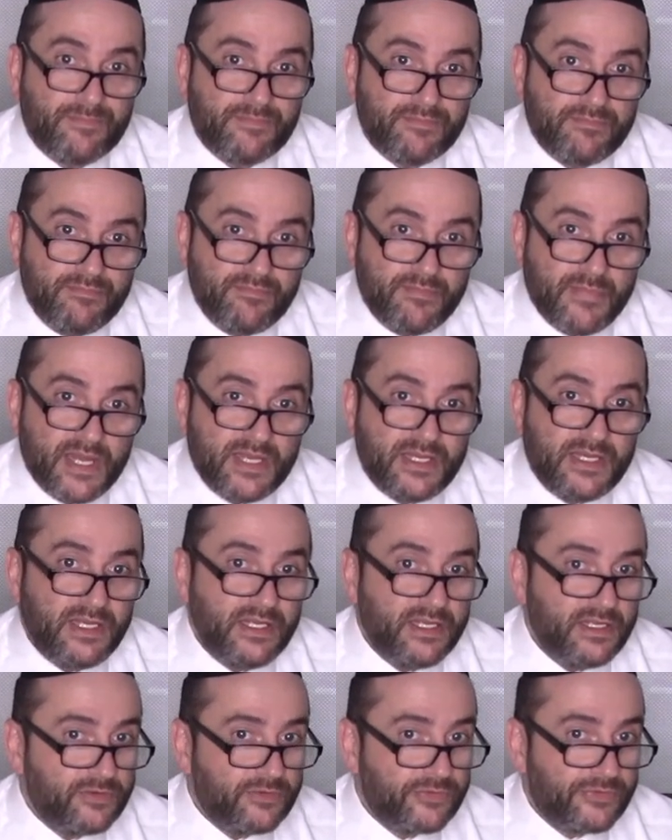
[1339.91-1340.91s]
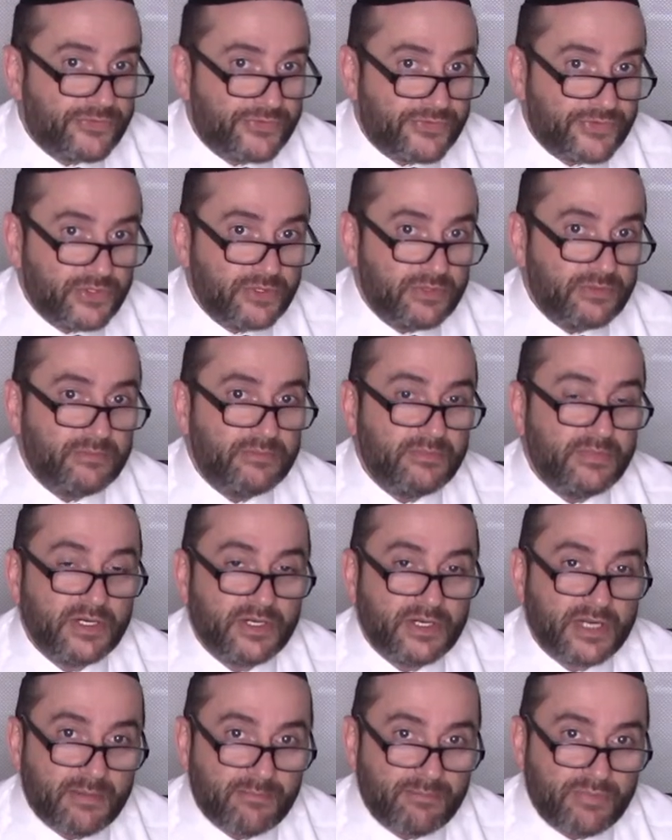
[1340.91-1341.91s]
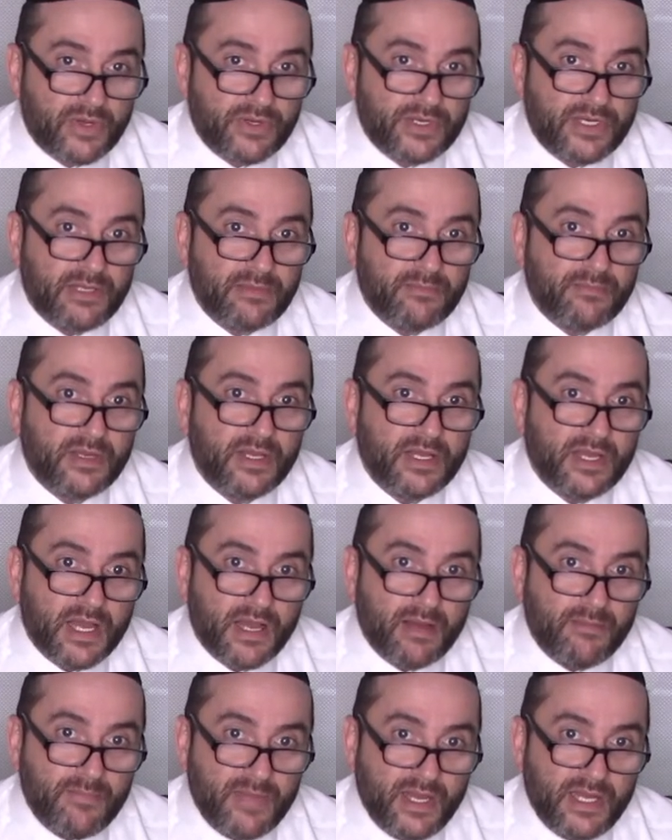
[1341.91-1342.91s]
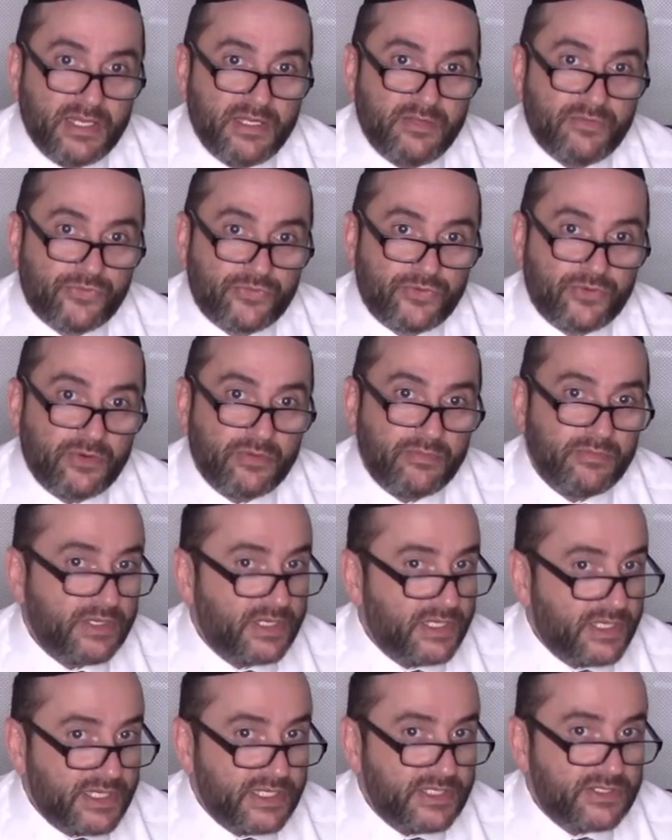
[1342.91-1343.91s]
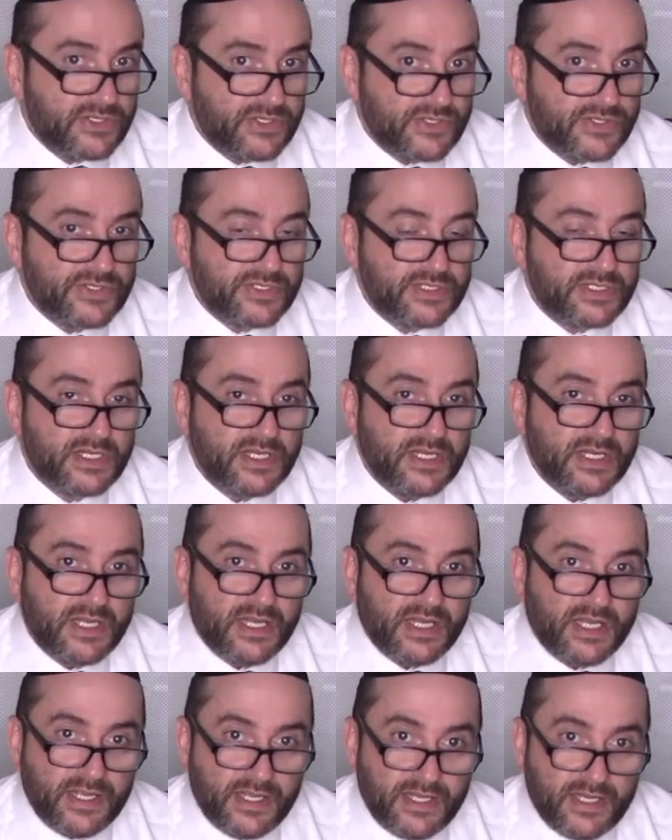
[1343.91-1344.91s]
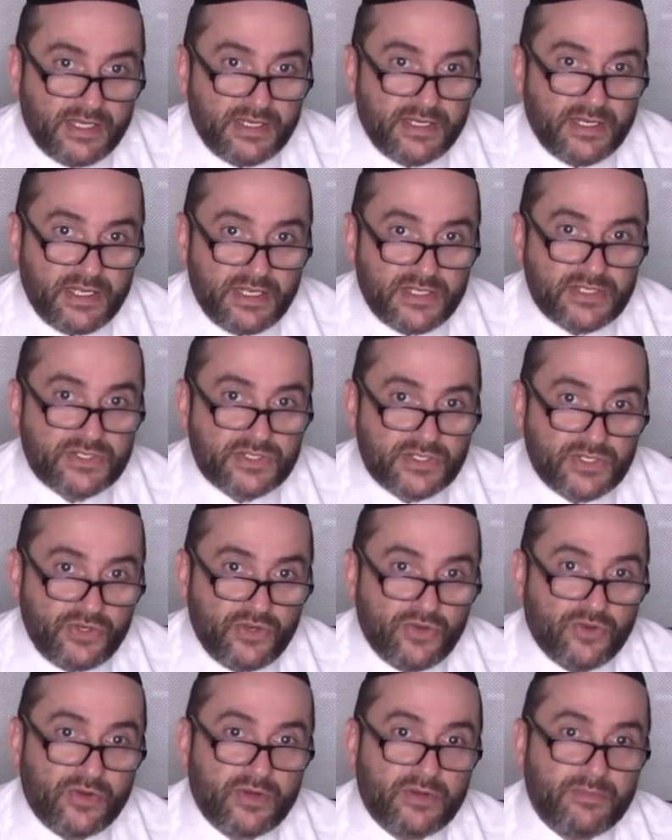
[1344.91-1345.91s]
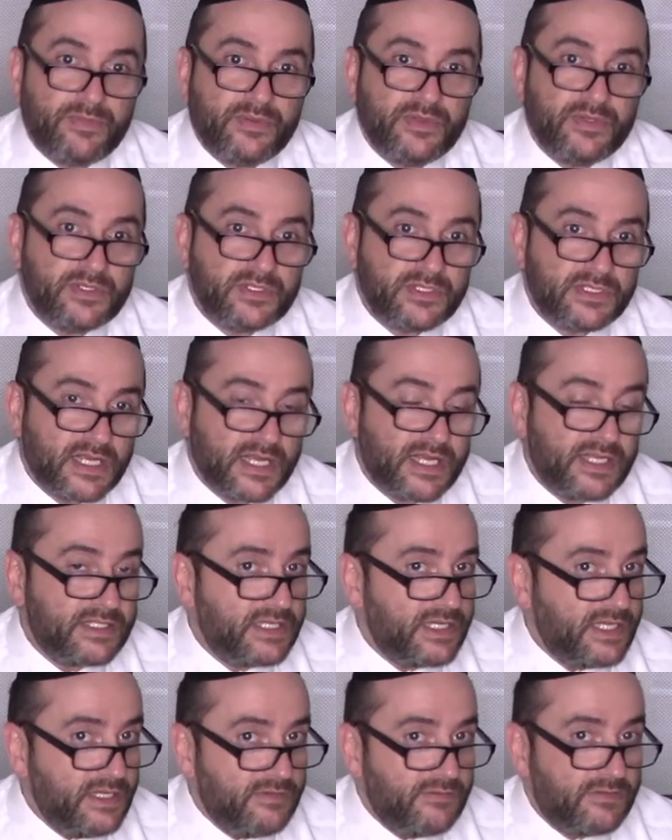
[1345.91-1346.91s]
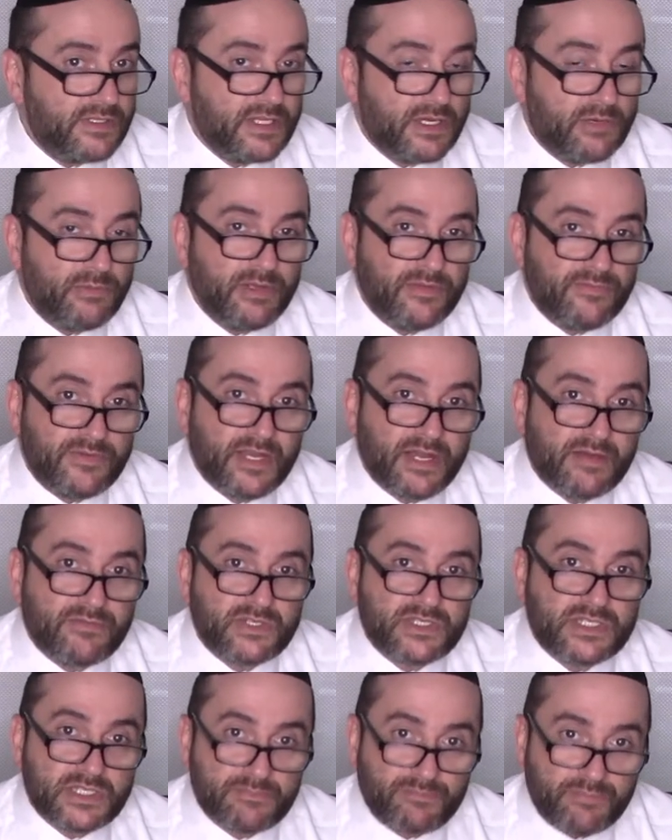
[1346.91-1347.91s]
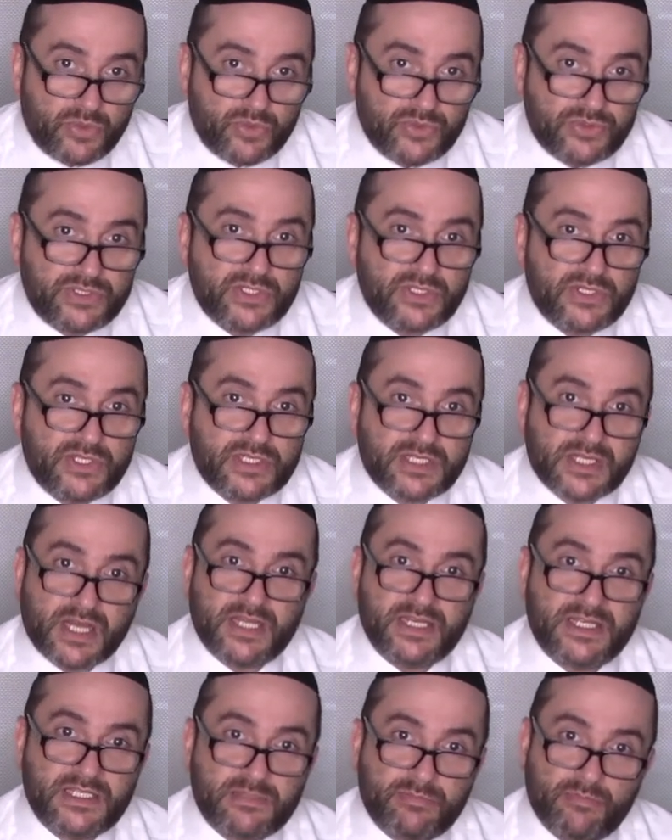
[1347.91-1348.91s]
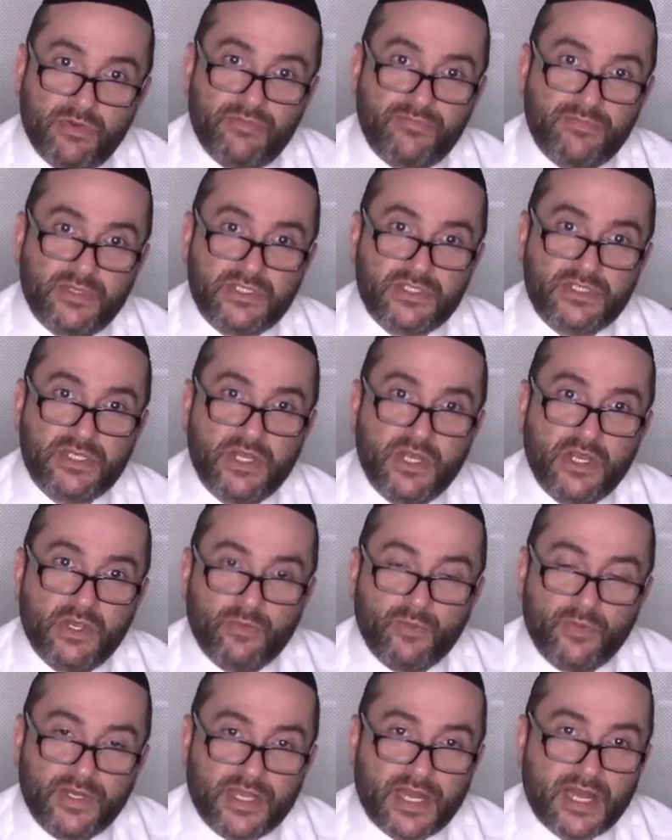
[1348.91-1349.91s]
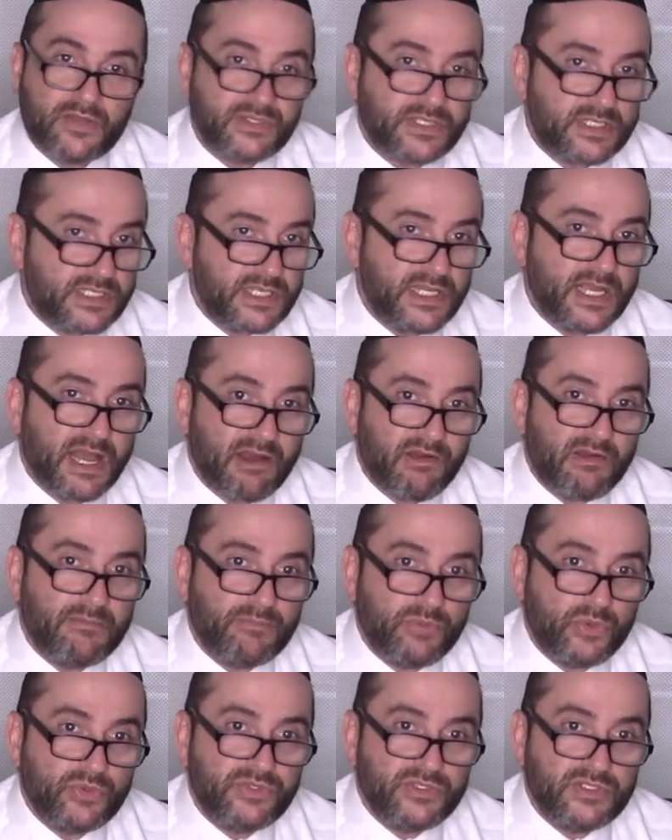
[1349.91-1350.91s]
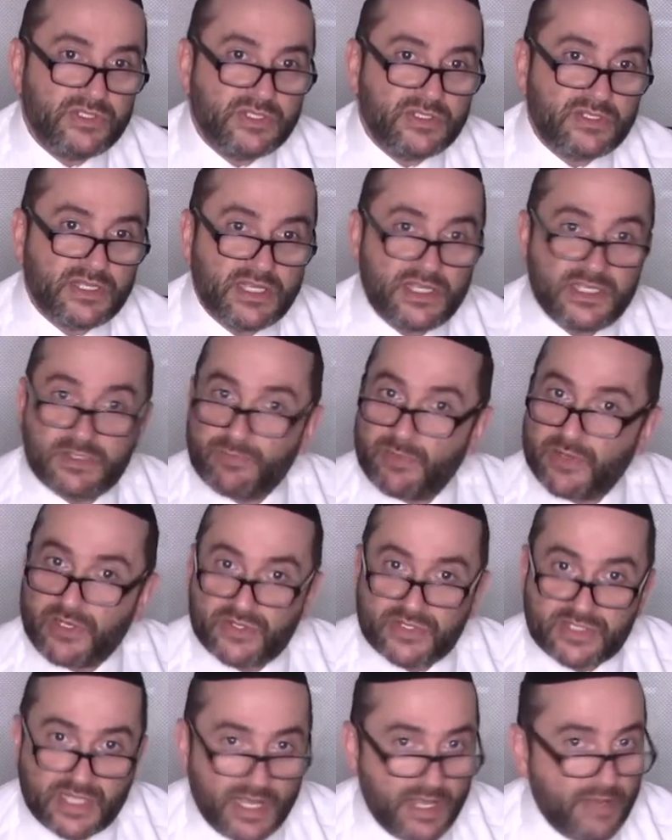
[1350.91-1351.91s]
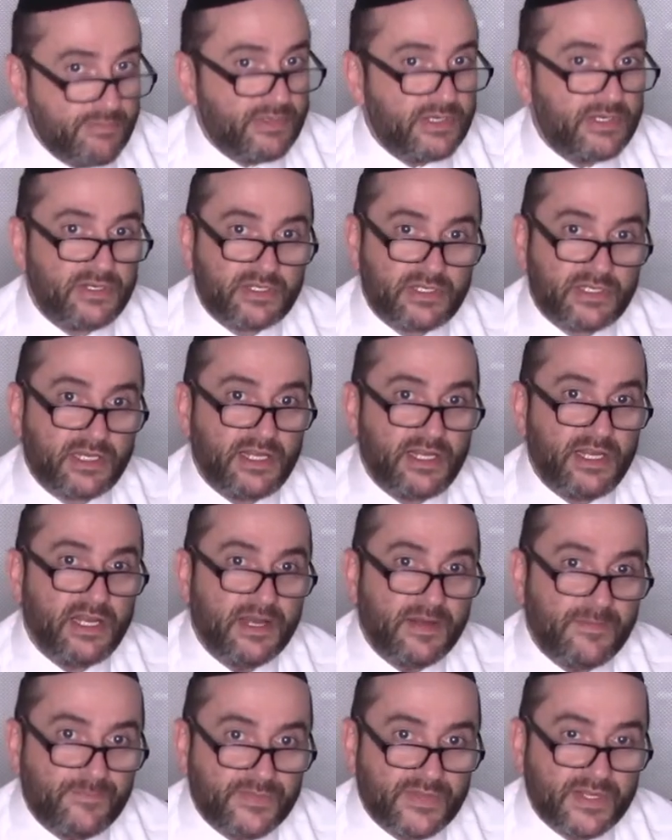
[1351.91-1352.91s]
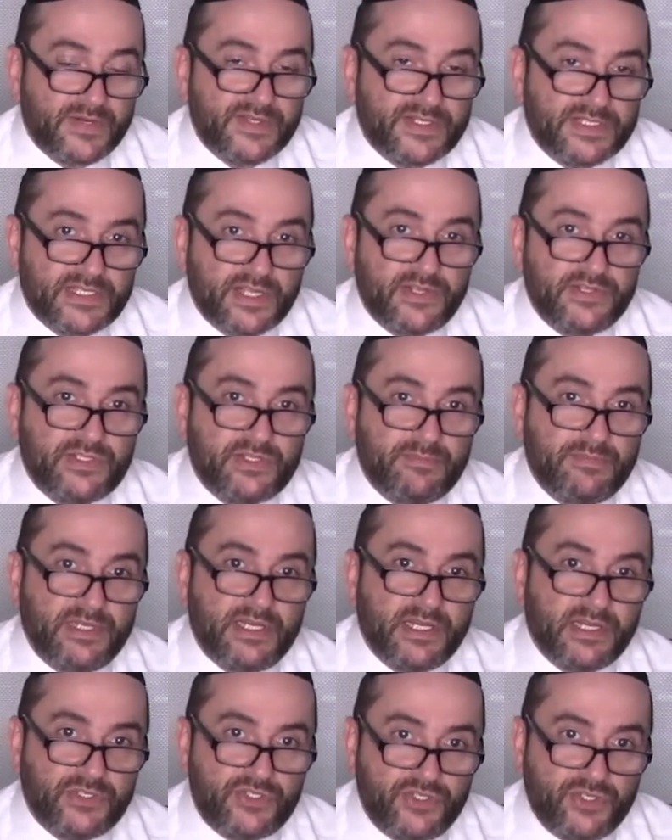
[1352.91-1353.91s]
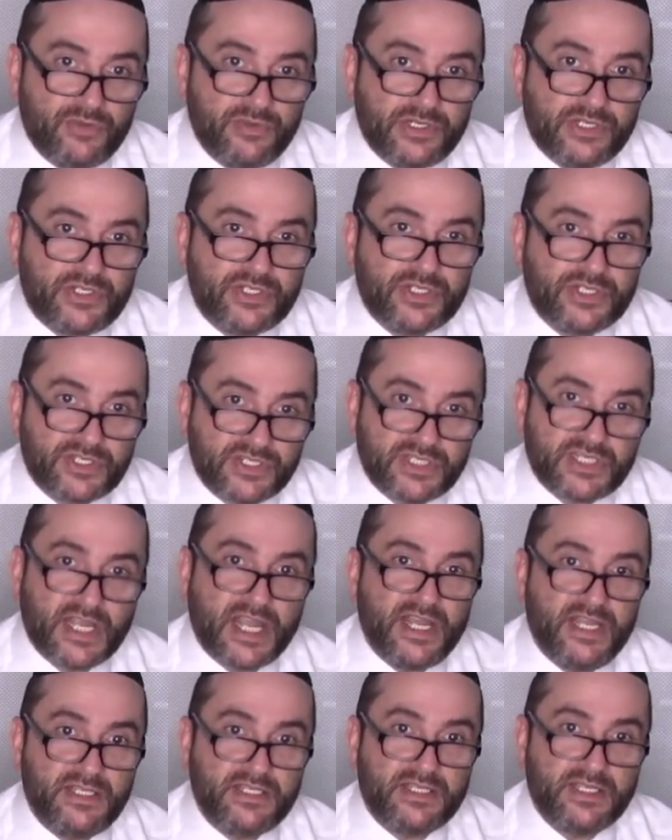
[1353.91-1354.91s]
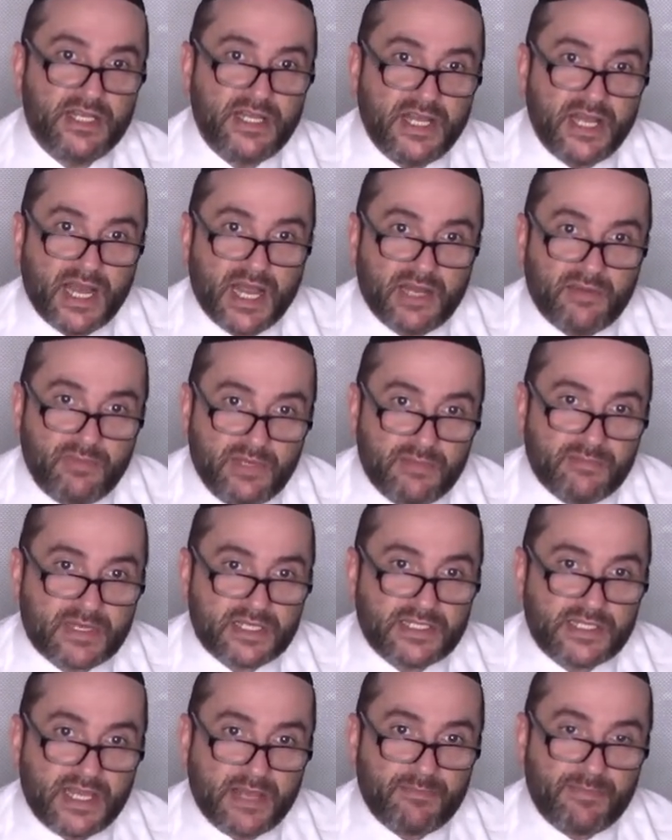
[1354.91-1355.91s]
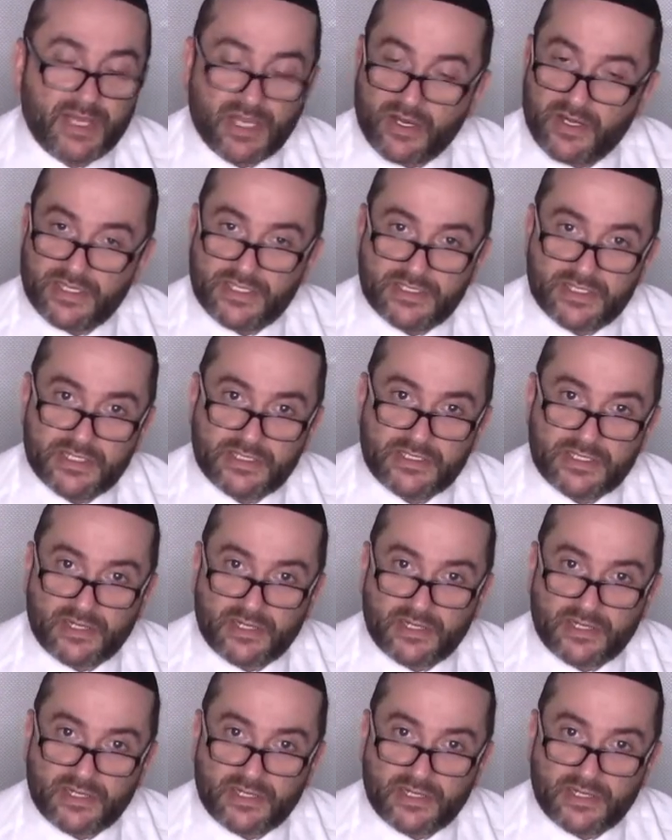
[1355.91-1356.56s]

Many frum rabbonim and many frum leaders in Eastern Europe said, even though we've never supported the Zionist movement, we now see how important it is, because imminently there is going to be a Jewish state and we must get behind it.